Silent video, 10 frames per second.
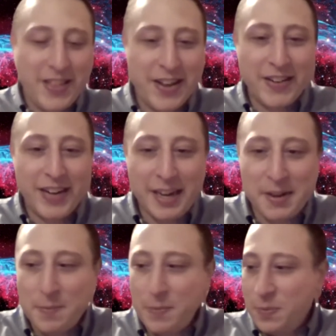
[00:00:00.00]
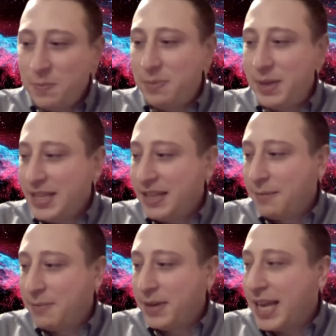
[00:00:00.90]
no. Um. But
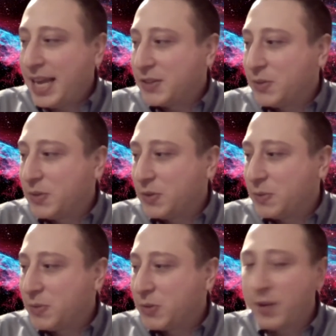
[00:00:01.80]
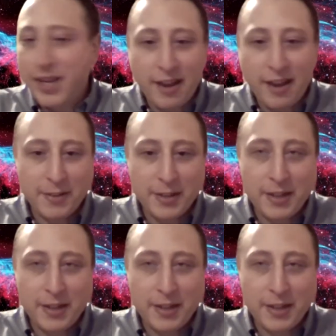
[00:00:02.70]
but yeah. So so sorting out. You call